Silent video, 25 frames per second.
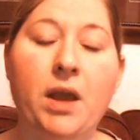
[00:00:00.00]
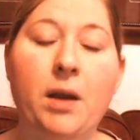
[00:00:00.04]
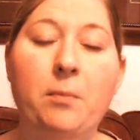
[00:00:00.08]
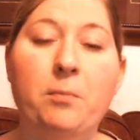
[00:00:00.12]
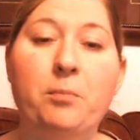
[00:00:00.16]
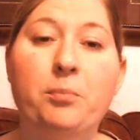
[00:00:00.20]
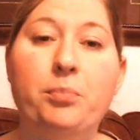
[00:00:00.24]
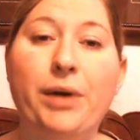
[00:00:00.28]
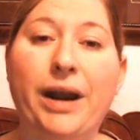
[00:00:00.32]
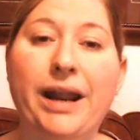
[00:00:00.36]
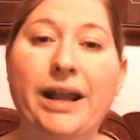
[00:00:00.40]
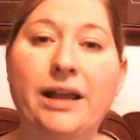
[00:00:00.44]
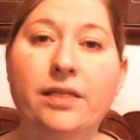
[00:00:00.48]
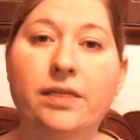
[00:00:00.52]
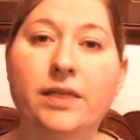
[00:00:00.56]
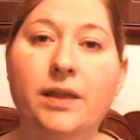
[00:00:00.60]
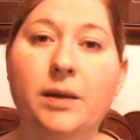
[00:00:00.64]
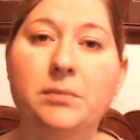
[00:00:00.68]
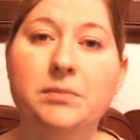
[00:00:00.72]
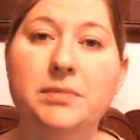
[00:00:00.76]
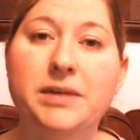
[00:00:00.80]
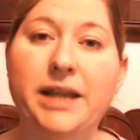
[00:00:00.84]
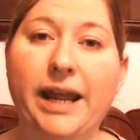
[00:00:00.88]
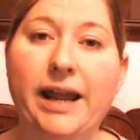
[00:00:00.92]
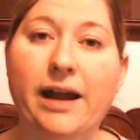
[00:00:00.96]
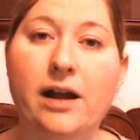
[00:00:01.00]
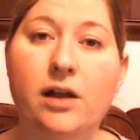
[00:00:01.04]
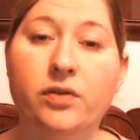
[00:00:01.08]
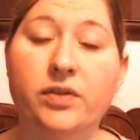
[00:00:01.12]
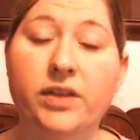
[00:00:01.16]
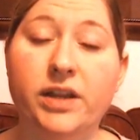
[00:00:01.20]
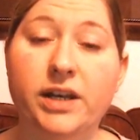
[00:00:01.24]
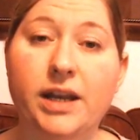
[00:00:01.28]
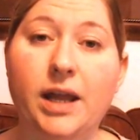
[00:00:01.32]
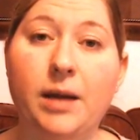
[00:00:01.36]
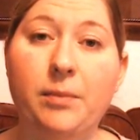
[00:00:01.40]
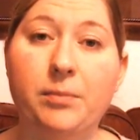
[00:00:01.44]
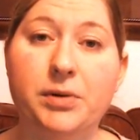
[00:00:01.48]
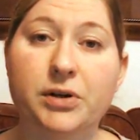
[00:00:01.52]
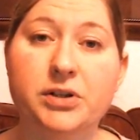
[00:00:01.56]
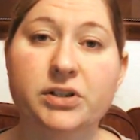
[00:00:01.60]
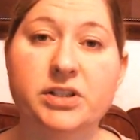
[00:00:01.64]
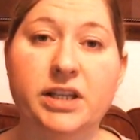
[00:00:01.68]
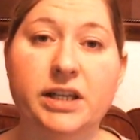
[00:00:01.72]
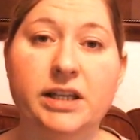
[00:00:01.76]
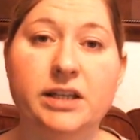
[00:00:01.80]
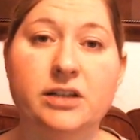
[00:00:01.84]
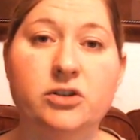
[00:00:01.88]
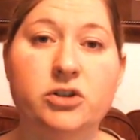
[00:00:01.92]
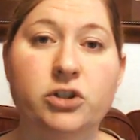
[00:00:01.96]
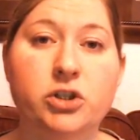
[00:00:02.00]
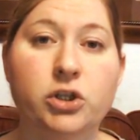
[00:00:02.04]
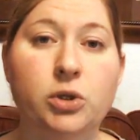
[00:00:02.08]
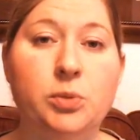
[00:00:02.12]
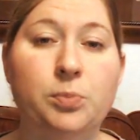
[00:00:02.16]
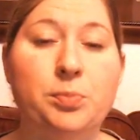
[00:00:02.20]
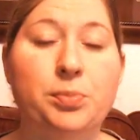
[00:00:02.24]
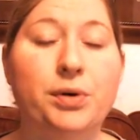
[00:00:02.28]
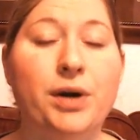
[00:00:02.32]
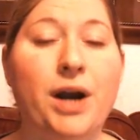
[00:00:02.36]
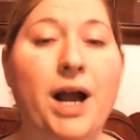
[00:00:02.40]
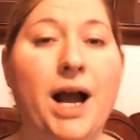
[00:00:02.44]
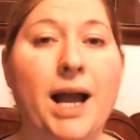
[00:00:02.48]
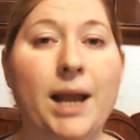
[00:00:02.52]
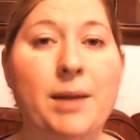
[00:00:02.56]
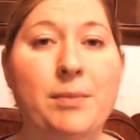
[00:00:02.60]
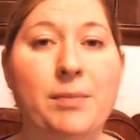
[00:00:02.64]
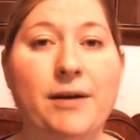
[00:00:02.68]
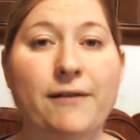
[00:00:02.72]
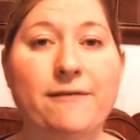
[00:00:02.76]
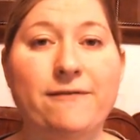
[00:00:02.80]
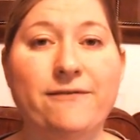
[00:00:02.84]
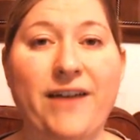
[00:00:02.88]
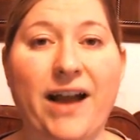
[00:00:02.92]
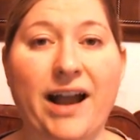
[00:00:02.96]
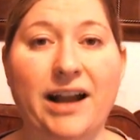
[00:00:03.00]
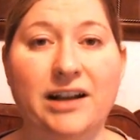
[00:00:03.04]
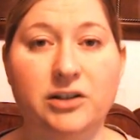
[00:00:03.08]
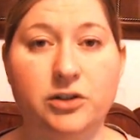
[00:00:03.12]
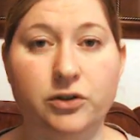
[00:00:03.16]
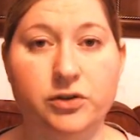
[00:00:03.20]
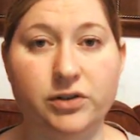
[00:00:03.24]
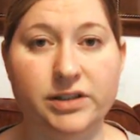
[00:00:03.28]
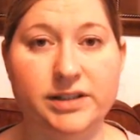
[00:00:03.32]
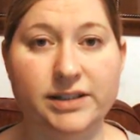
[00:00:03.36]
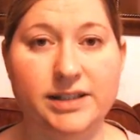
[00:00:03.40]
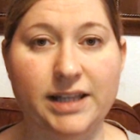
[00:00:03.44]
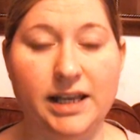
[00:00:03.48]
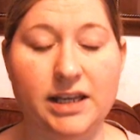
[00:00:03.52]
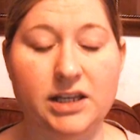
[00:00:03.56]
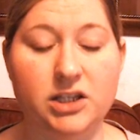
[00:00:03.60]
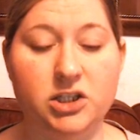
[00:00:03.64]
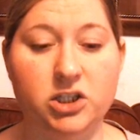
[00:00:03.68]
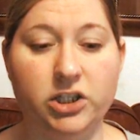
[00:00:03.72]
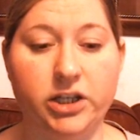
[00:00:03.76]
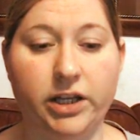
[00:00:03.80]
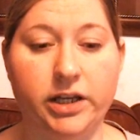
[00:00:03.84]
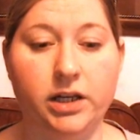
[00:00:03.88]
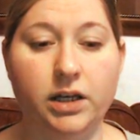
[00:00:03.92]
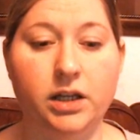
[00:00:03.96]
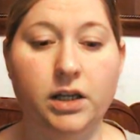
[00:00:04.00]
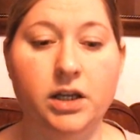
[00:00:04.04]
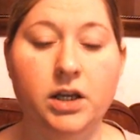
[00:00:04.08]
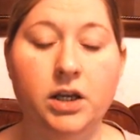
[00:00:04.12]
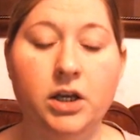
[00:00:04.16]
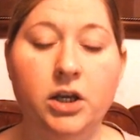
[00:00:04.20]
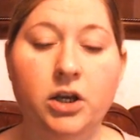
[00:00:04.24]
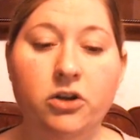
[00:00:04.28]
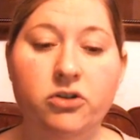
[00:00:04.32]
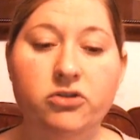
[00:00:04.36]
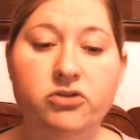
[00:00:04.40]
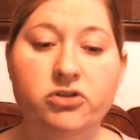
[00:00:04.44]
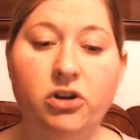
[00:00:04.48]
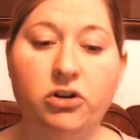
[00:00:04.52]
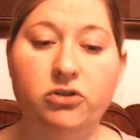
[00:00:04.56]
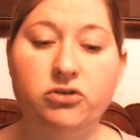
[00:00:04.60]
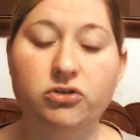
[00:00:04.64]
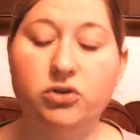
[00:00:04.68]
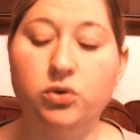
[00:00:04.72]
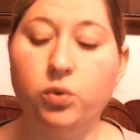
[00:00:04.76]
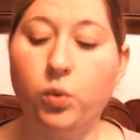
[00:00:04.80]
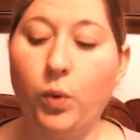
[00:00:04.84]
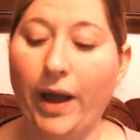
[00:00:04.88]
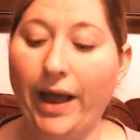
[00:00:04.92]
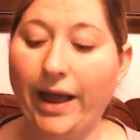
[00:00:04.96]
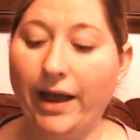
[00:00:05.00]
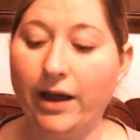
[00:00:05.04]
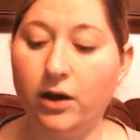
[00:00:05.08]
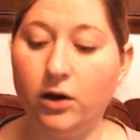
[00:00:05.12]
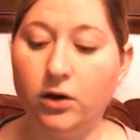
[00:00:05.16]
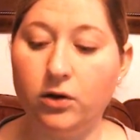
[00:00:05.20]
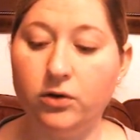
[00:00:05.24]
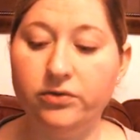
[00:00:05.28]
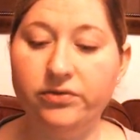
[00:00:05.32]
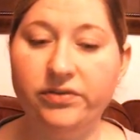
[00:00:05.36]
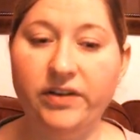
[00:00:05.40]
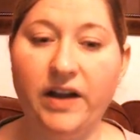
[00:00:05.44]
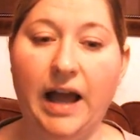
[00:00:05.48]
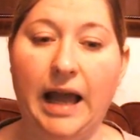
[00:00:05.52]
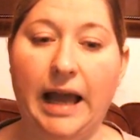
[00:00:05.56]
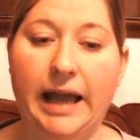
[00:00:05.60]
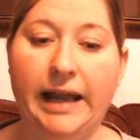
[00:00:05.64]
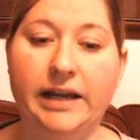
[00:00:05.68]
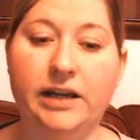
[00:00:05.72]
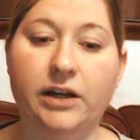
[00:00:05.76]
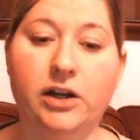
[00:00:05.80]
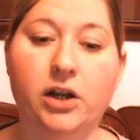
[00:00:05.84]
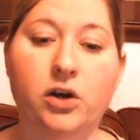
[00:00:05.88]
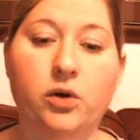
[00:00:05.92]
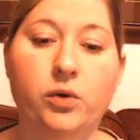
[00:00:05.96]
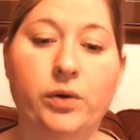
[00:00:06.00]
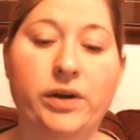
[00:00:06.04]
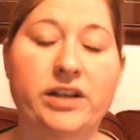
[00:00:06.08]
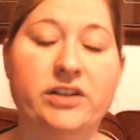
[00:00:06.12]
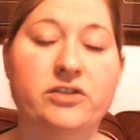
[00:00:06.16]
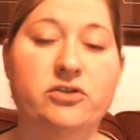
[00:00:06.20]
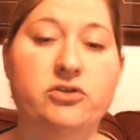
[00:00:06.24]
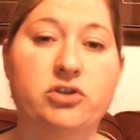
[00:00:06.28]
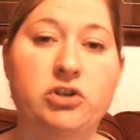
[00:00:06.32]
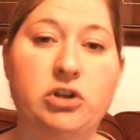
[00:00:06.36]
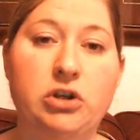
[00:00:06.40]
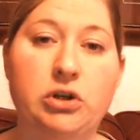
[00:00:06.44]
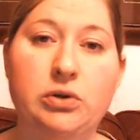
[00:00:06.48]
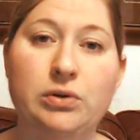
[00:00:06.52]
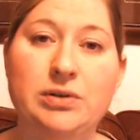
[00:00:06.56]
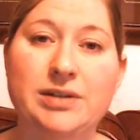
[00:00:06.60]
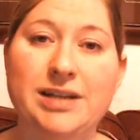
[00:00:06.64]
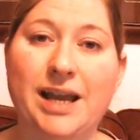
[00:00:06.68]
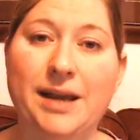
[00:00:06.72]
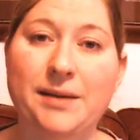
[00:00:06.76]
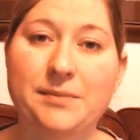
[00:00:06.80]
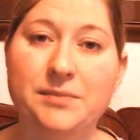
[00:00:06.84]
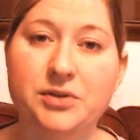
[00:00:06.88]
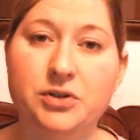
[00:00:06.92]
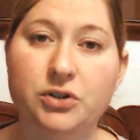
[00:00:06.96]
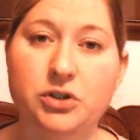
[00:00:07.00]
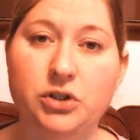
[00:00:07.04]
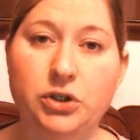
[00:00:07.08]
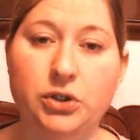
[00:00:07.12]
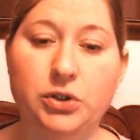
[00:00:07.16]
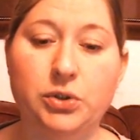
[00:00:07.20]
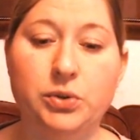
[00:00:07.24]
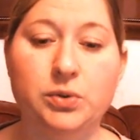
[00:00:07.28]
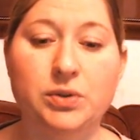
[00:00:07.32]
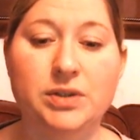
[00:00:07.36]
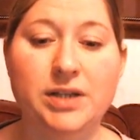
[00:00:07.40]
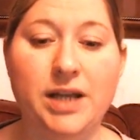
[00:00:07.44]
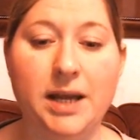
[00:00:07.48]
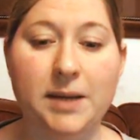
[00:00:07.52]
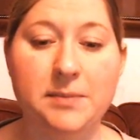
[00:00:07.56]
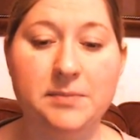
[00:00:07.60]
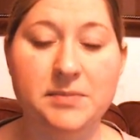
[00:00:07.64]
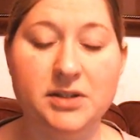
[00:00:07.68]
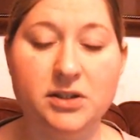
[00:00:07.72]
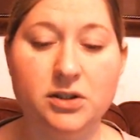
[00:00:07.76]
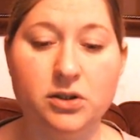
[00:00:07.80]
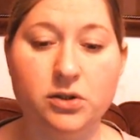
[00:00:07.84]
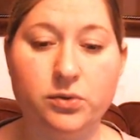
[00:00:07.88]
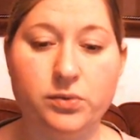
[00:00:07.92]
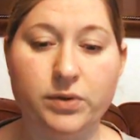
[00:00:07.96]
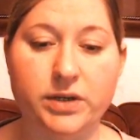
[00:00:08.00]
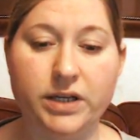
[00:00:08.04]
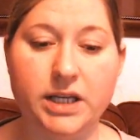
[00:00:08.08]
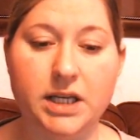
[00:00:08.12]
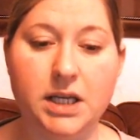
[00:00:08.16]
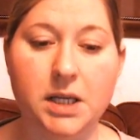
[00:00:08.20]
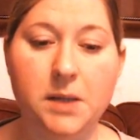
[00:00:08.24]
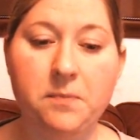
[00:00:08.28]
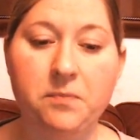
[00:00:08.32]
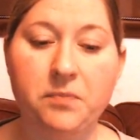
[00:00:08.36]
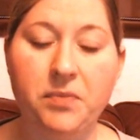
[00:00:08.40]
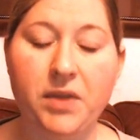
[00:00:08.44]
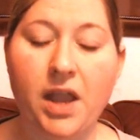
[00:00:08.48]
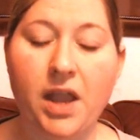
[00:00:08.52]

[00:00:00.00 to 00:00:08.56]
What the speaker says: break them down, the numbers, into prime factorization. So 12, I know, is 2 times 2 times 3,